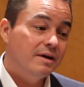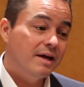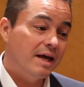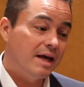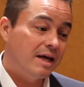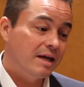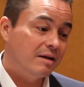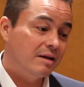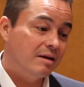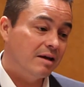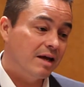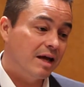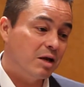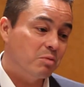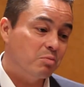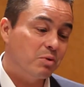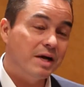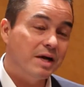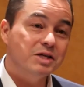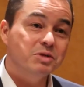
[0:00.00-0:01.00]
and
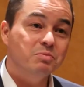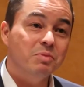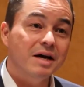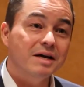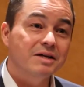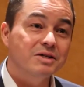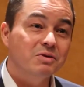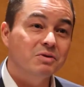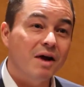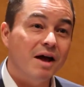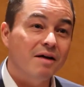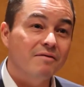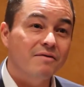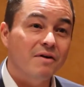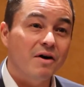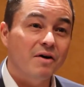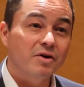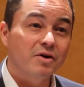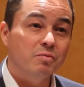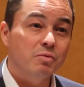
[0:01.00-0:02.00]
getting praised by his
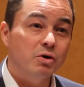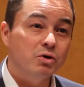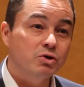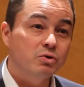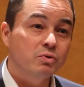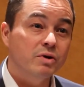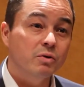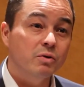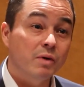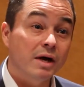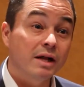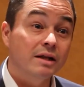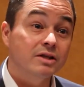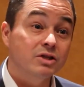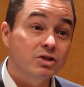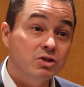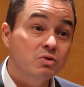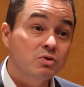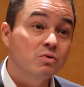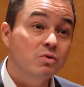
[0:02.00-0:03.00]
grandfather about doing well
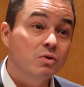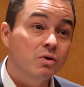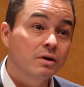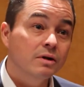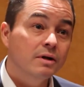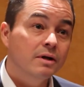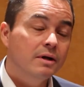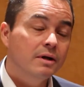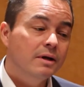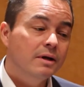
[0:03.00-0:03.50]
in school.